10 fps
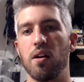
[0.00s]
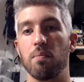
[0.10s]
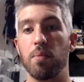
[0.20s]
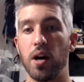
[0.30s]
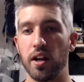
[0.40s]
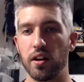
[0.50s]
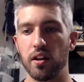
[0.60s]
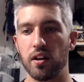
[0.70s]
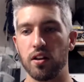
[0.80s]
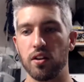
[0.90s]
But
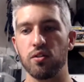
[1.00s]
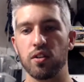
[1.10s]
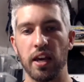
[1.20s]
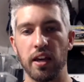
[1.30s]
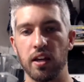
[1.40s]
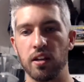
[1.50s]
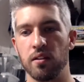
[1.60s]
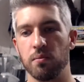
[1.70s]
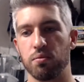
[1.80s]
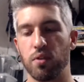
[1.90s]
you can
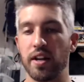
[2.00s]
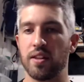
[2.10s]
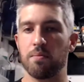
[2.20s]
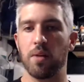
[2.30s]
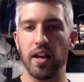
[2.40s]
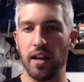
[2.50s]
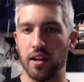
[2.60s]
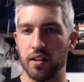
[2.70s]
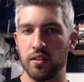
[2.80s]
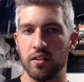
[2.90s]
break them by
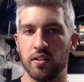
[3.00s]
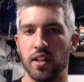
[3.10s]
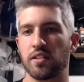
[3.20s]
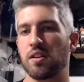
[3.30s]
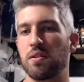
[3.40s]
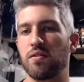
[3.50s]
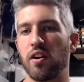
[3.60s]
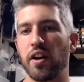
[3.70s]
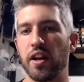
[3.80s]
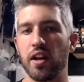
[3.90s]
hand. That's going to be
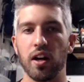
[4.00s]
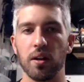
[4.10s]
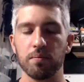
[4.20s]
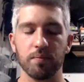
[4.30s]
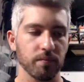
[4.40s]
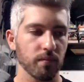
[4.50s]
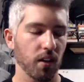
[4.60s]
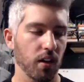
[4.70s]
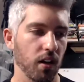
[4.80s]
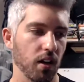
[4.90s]
very,
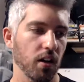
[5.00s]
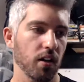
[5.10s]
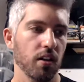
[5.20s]
uh,